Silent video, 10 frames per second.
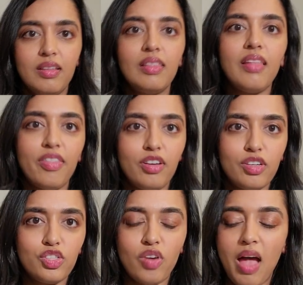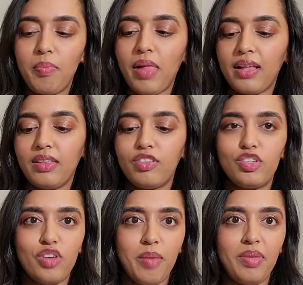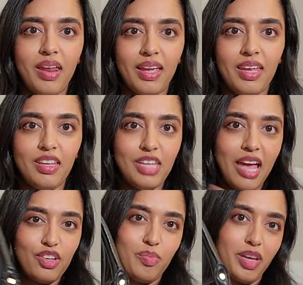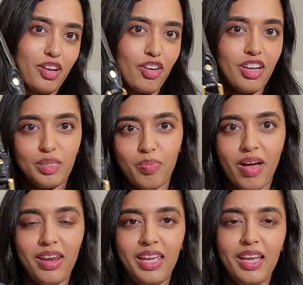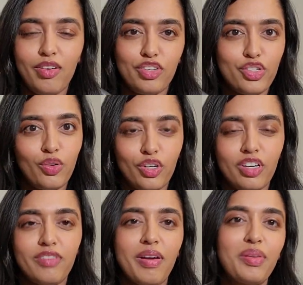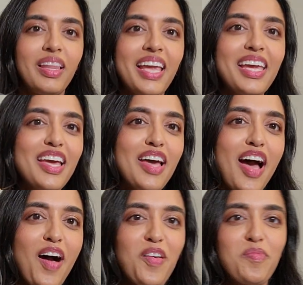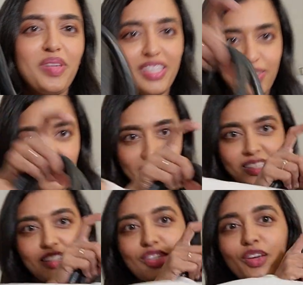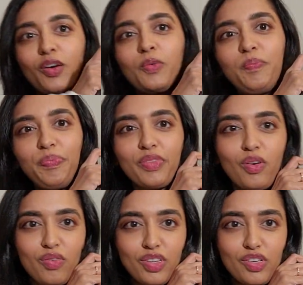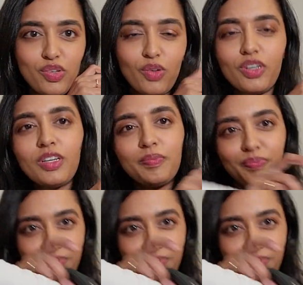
leather strap, black leather strap that I could attach to make it crossbody or shoulder if I would like. But this one does also go over the shoulder.